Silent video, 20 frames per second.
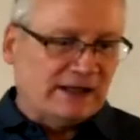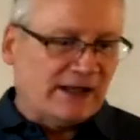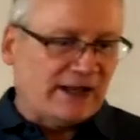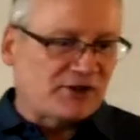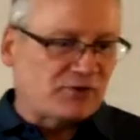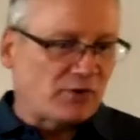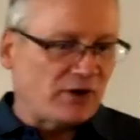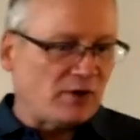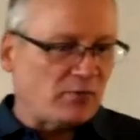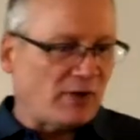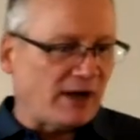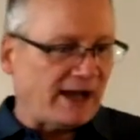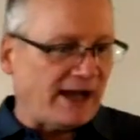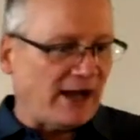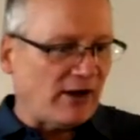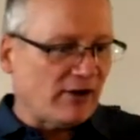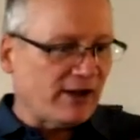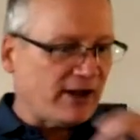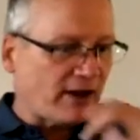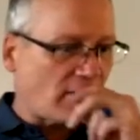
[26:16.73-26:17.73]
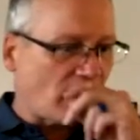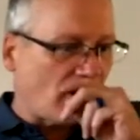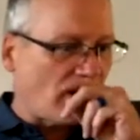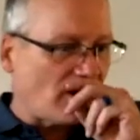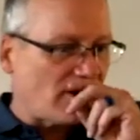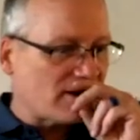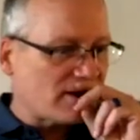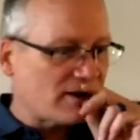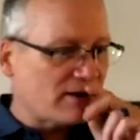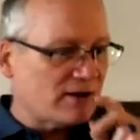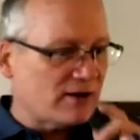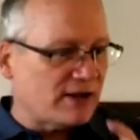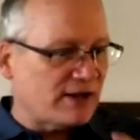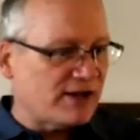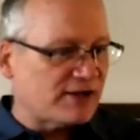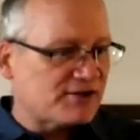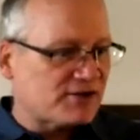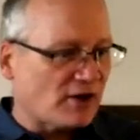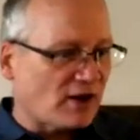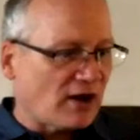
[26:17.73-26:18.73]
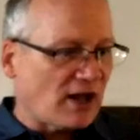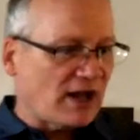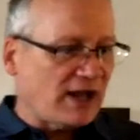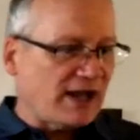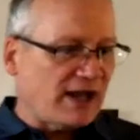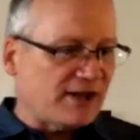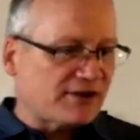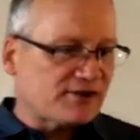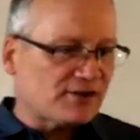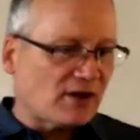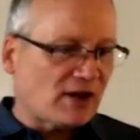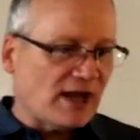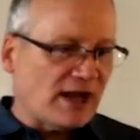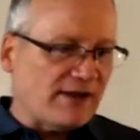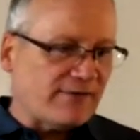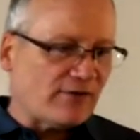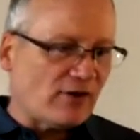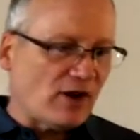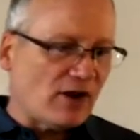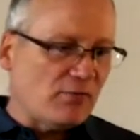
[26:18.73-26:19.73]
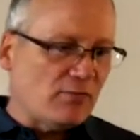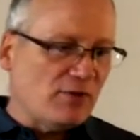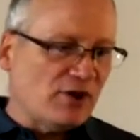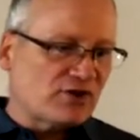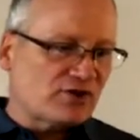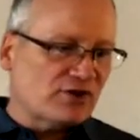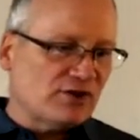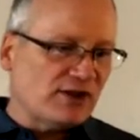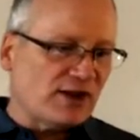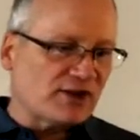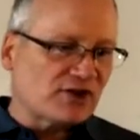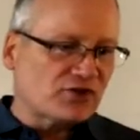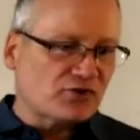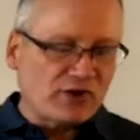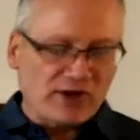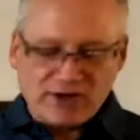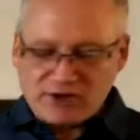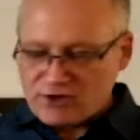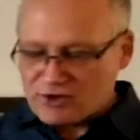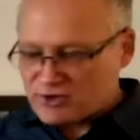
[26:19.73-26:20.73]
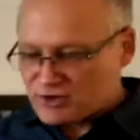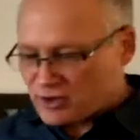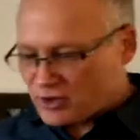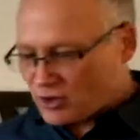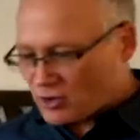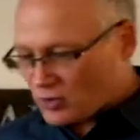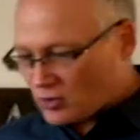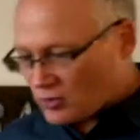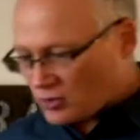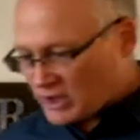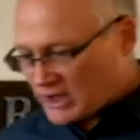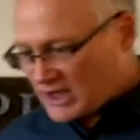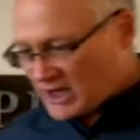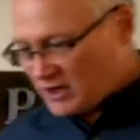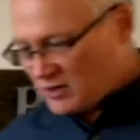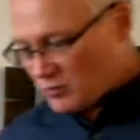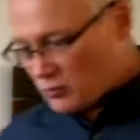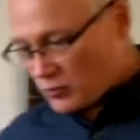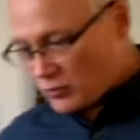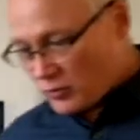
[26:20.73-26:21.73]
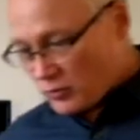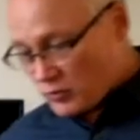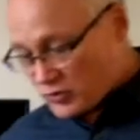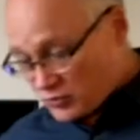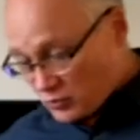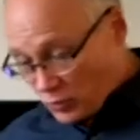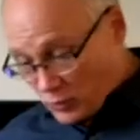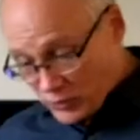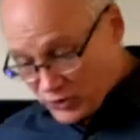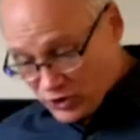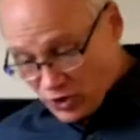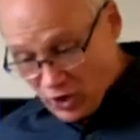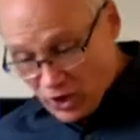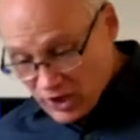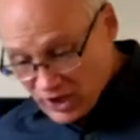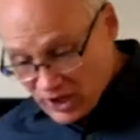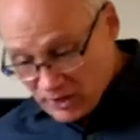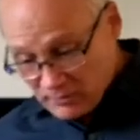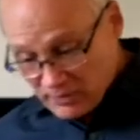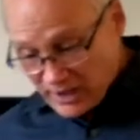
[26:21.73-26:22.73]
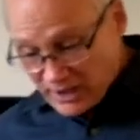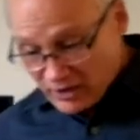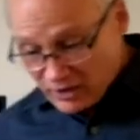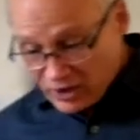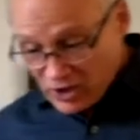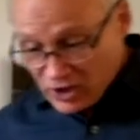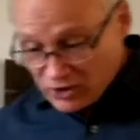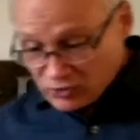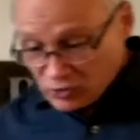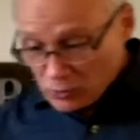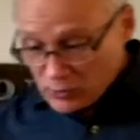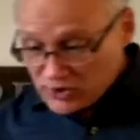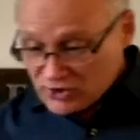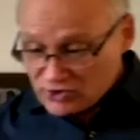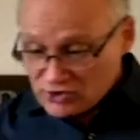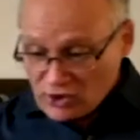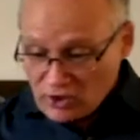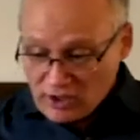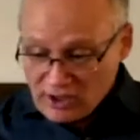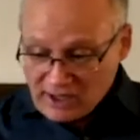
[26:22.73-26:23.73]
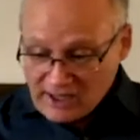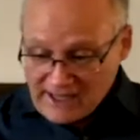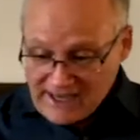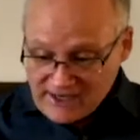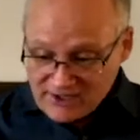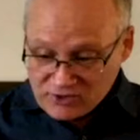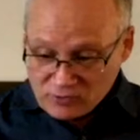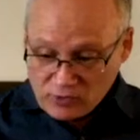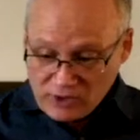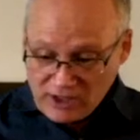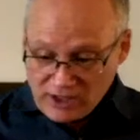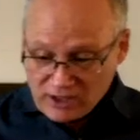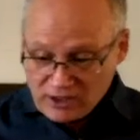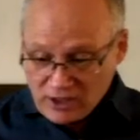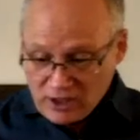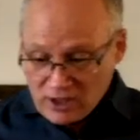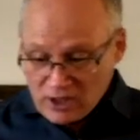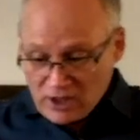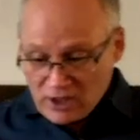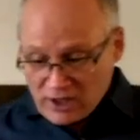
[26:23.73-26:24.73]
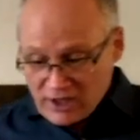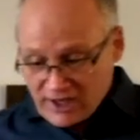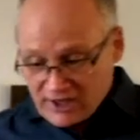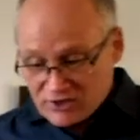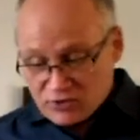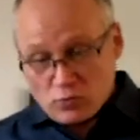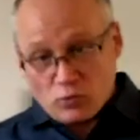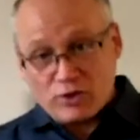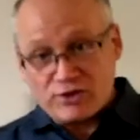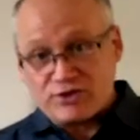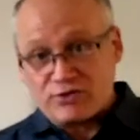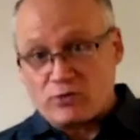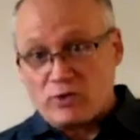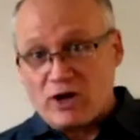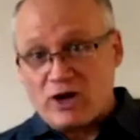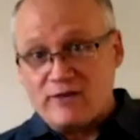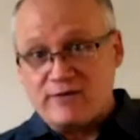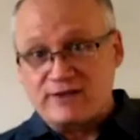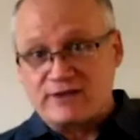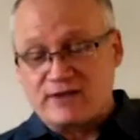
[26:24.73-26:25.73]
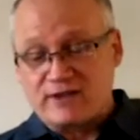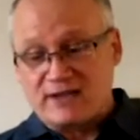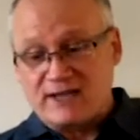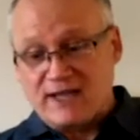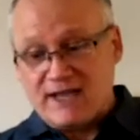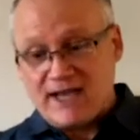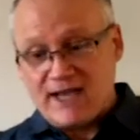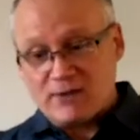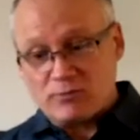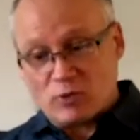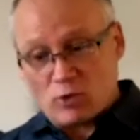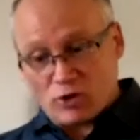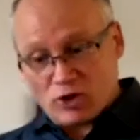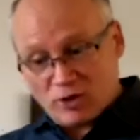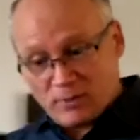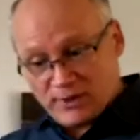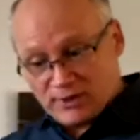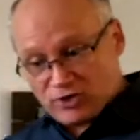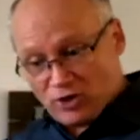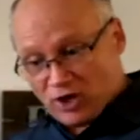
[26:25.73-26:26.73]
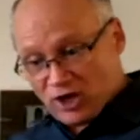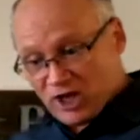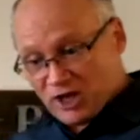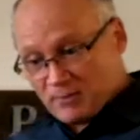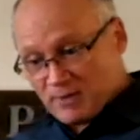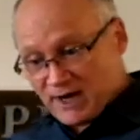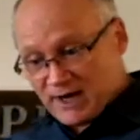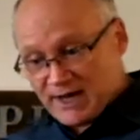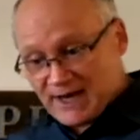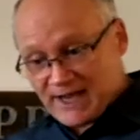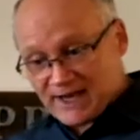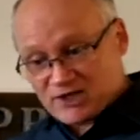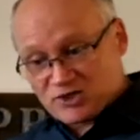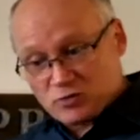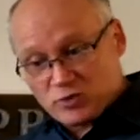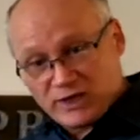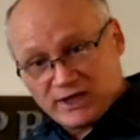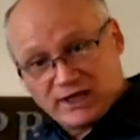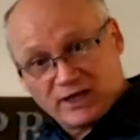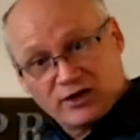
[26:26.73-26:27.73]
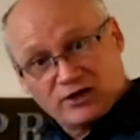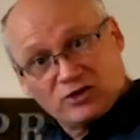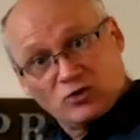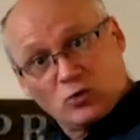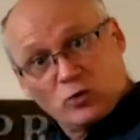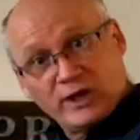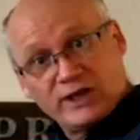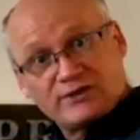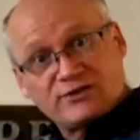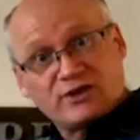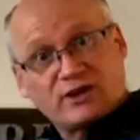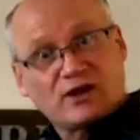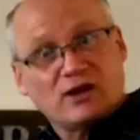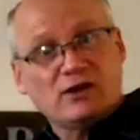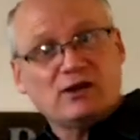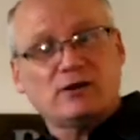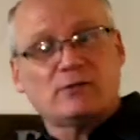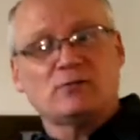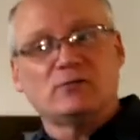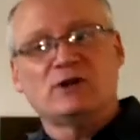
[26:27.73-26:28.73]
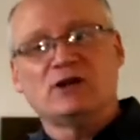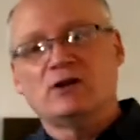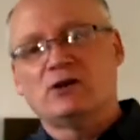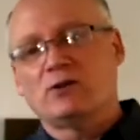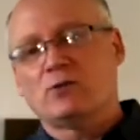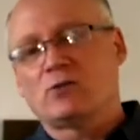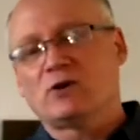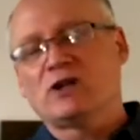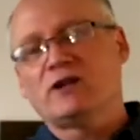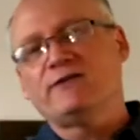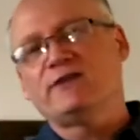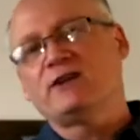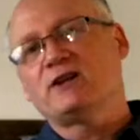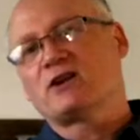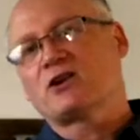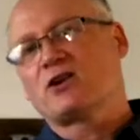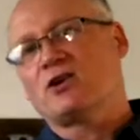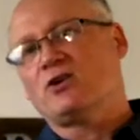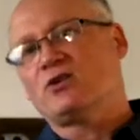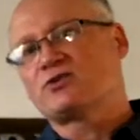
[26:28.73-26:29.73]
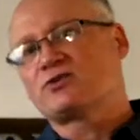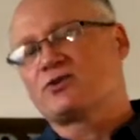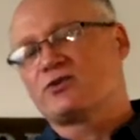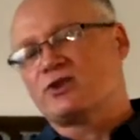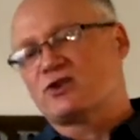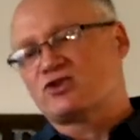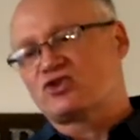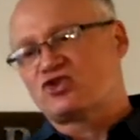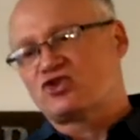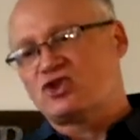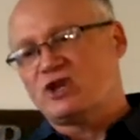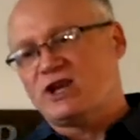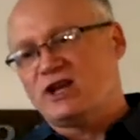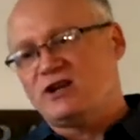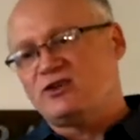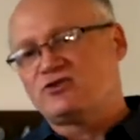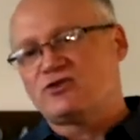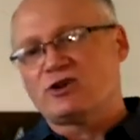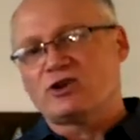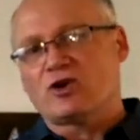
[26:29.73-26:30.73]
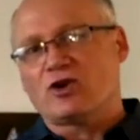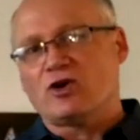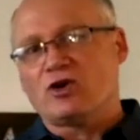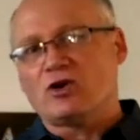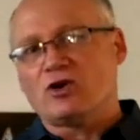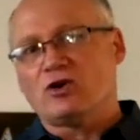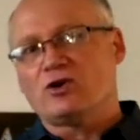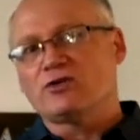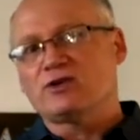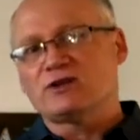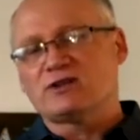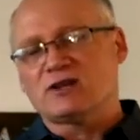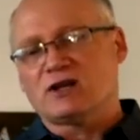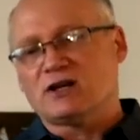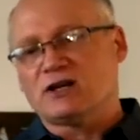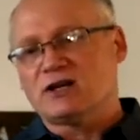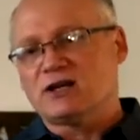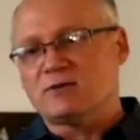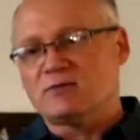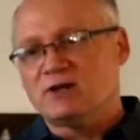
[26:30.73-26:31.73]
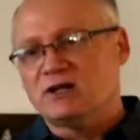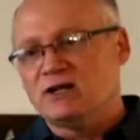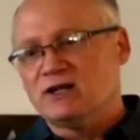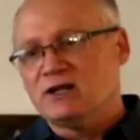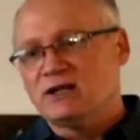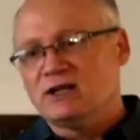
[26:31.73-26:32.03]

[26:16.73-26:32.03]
It's written by Elliot Clark. It's, li- it's Life on Mission as Strangers in Our Own Land. It's what we're talking about. So we started last week. It's what's relevant today and what we're going to be talking about next week and in the weeks to come. We're living in a culture that's changing all the time.